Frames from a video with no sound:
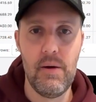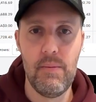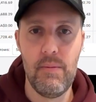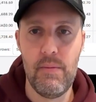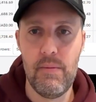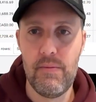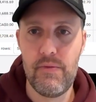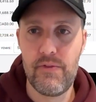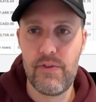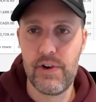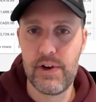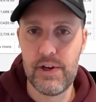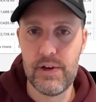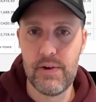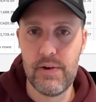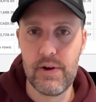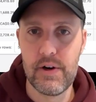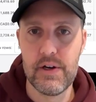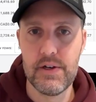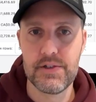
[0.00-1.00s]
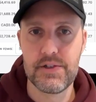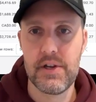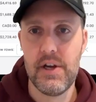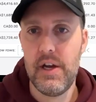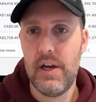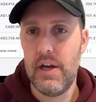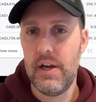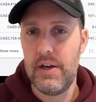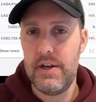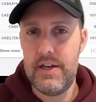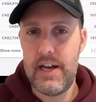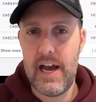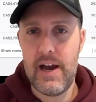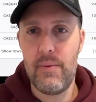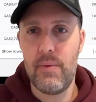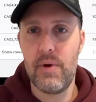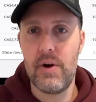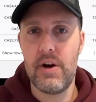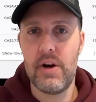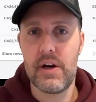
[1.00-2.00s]
for yours.
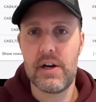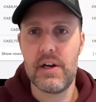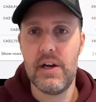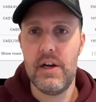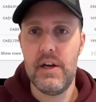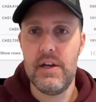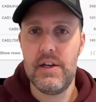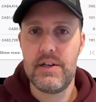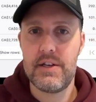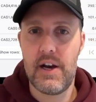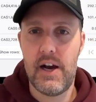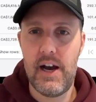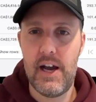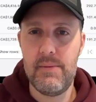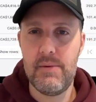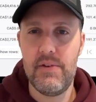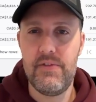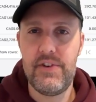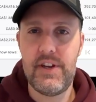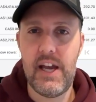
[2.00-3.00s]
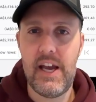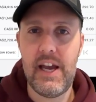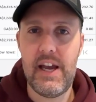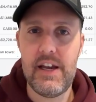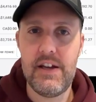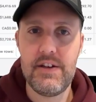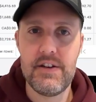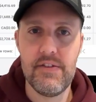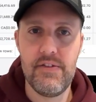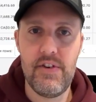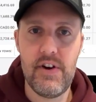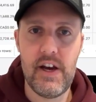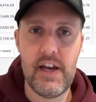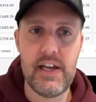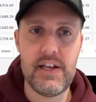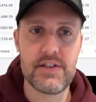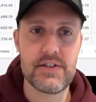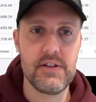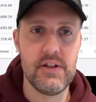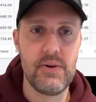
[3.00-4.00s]
Network, time of day,
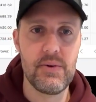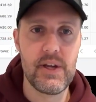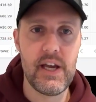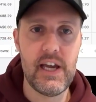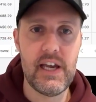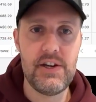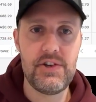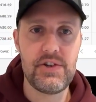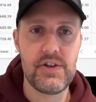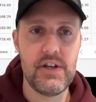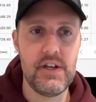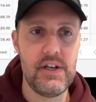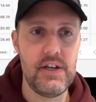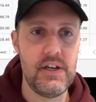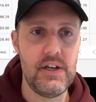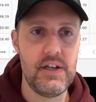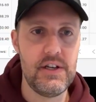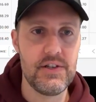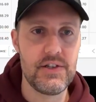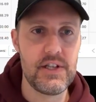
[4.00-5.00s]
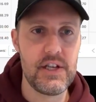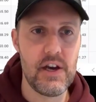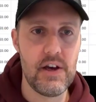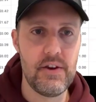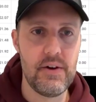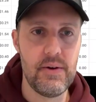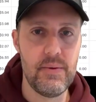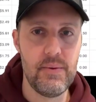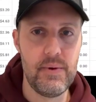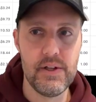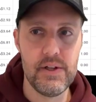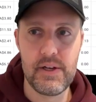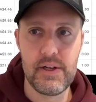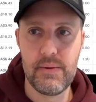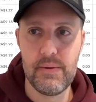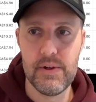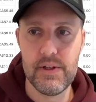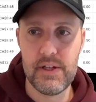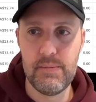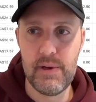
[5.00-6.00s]
device, location is the other really,
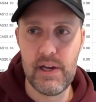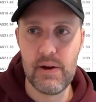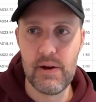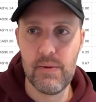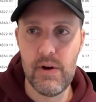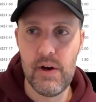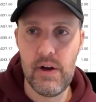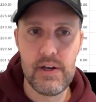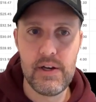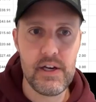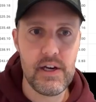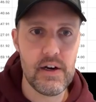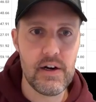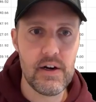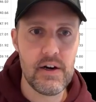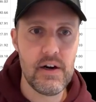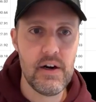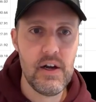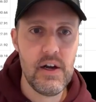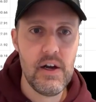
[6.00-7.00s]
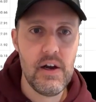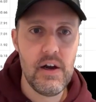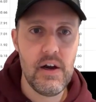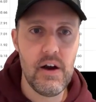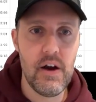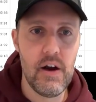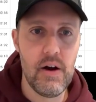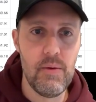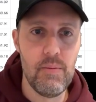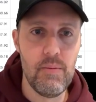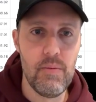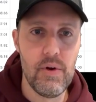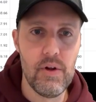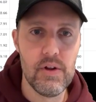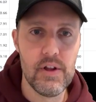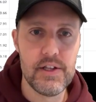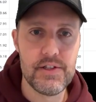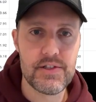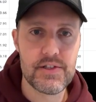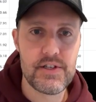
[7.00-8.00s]
really big one here.
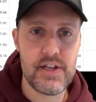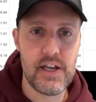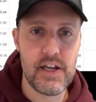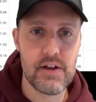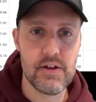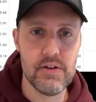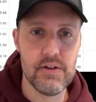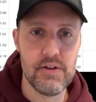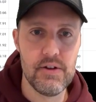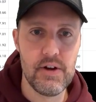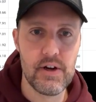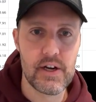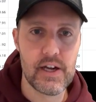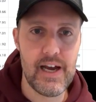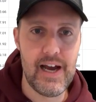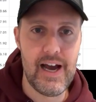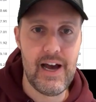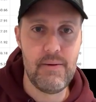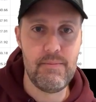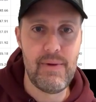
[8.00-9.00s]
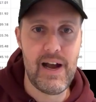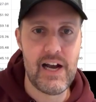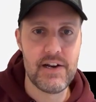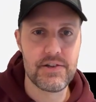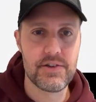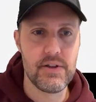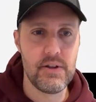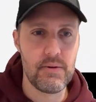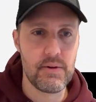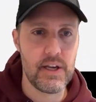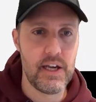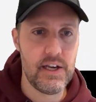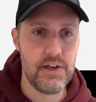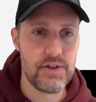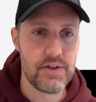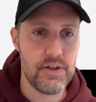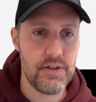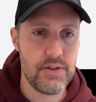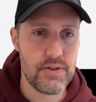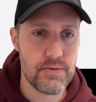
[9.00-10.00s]
Let's take a look at match
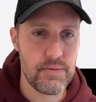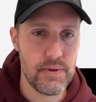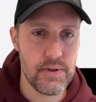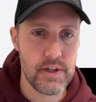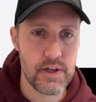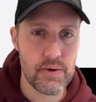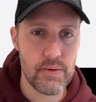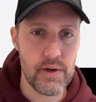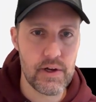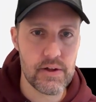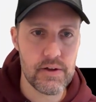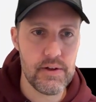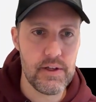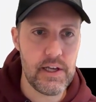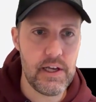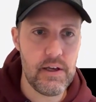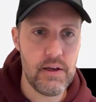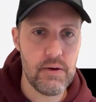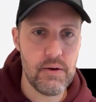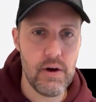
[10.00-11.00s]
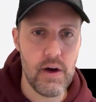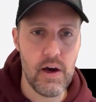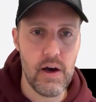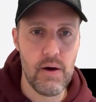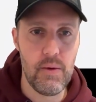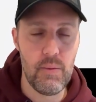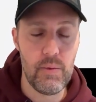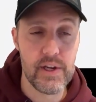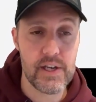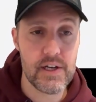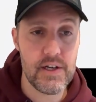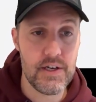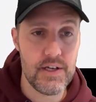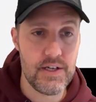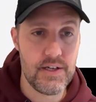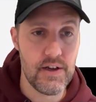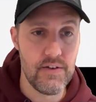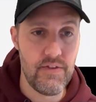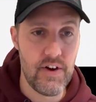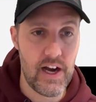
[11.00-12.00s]
locations really quickly. We can
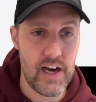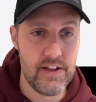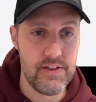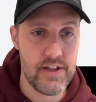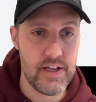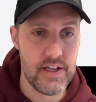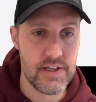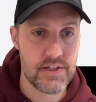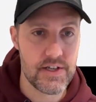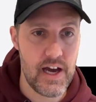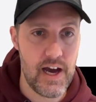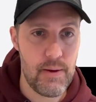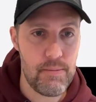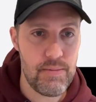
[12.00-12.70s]
divide this up,